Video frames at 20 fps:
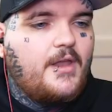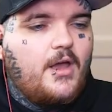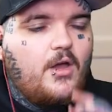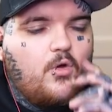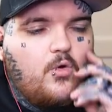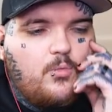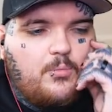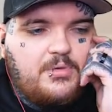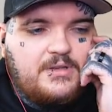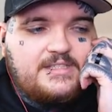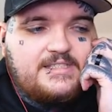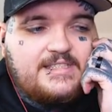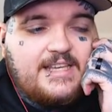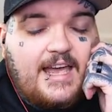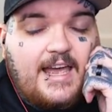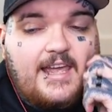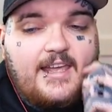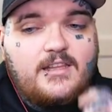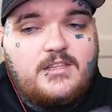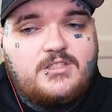Now,
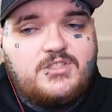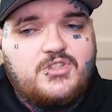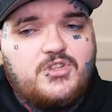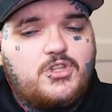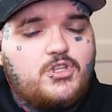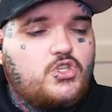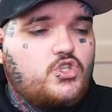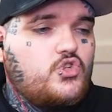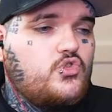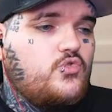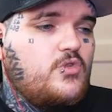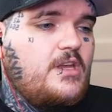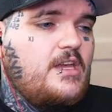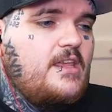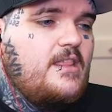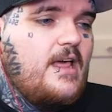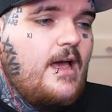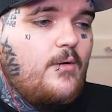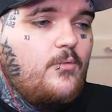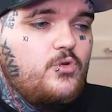besides the
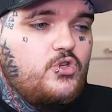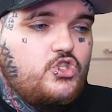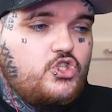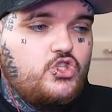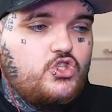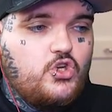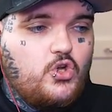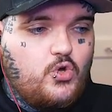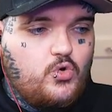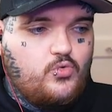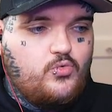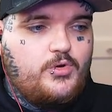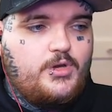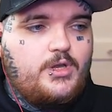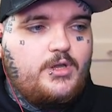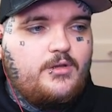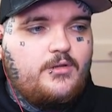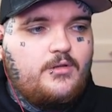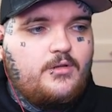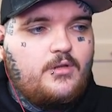tree that was
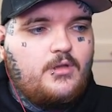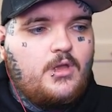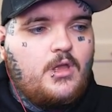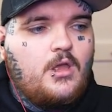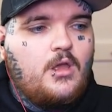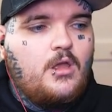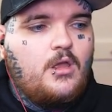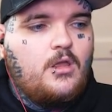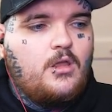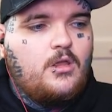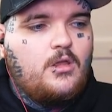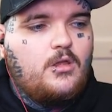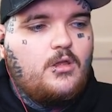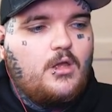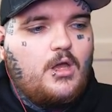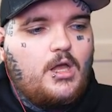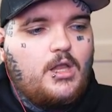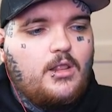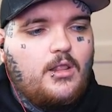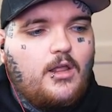shown,
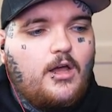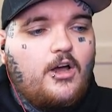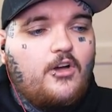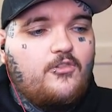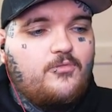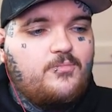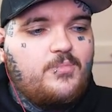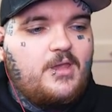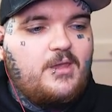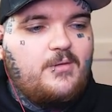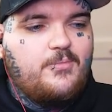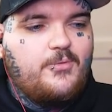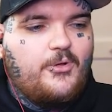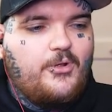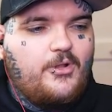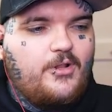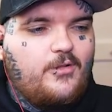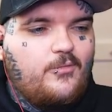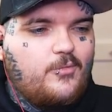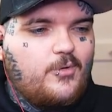a lot of
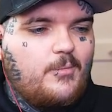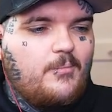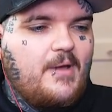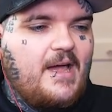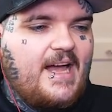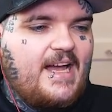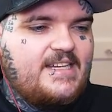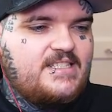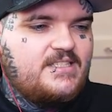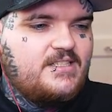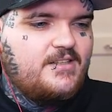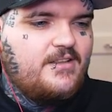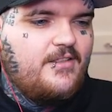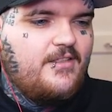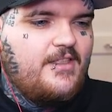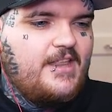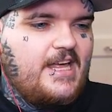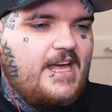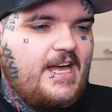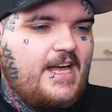people were mad
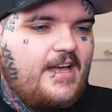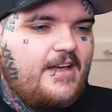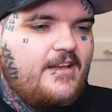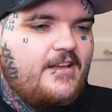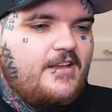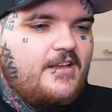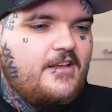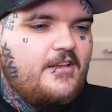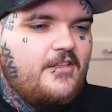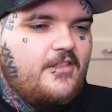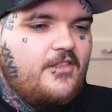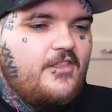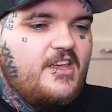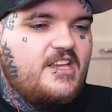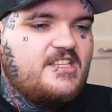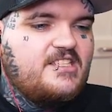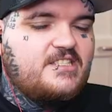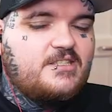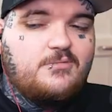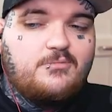that
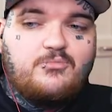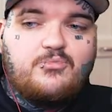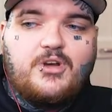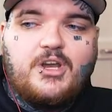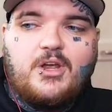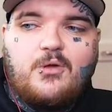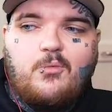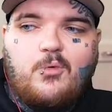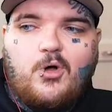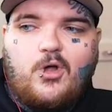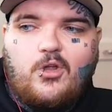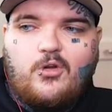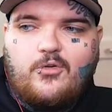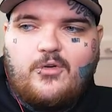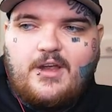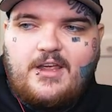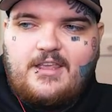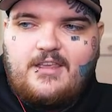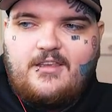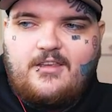this brick wall
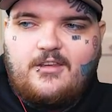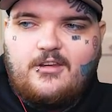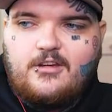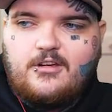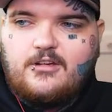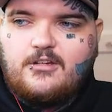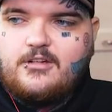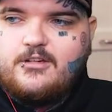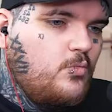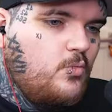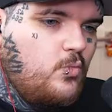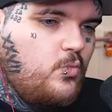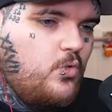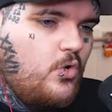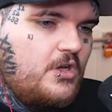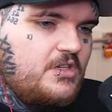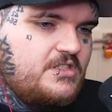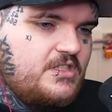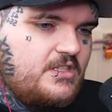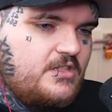right here
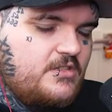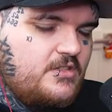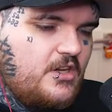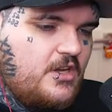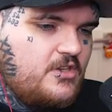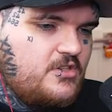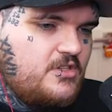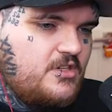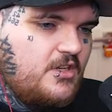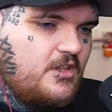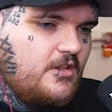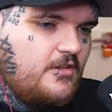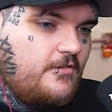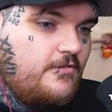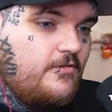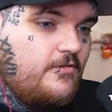wasn't touching the